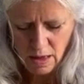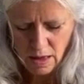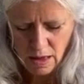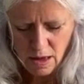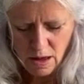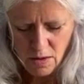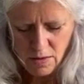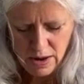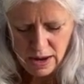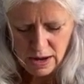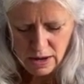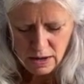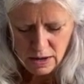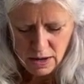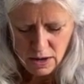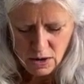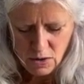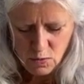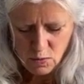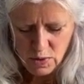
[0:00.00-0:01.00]
Okay,
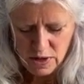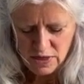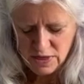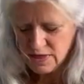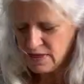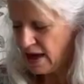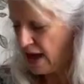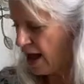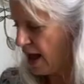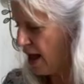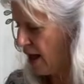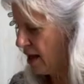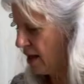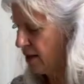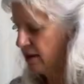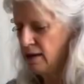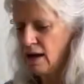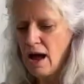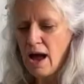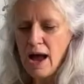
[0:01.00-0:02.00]
with that,
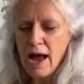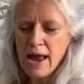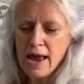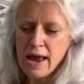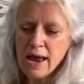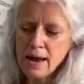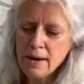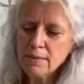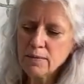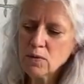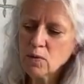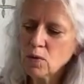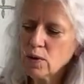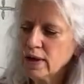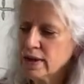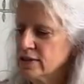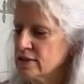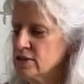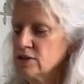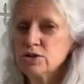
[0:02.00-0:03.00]
I am
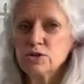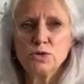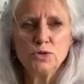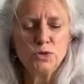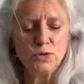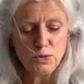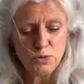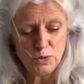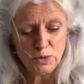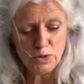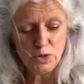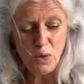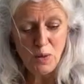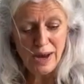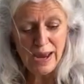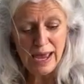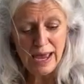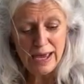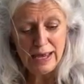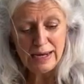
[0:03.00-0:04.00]
going to go
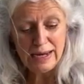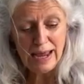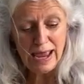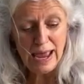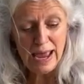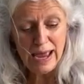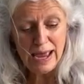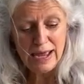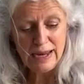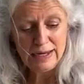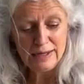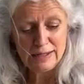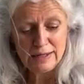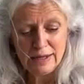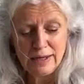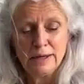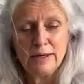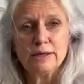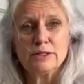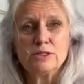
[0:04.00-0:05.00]
ahead and
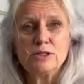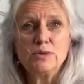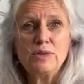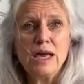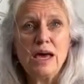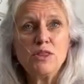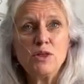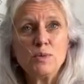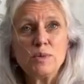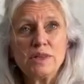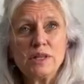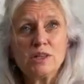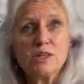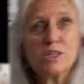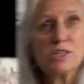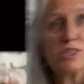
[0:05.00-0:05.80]
do the other one that looks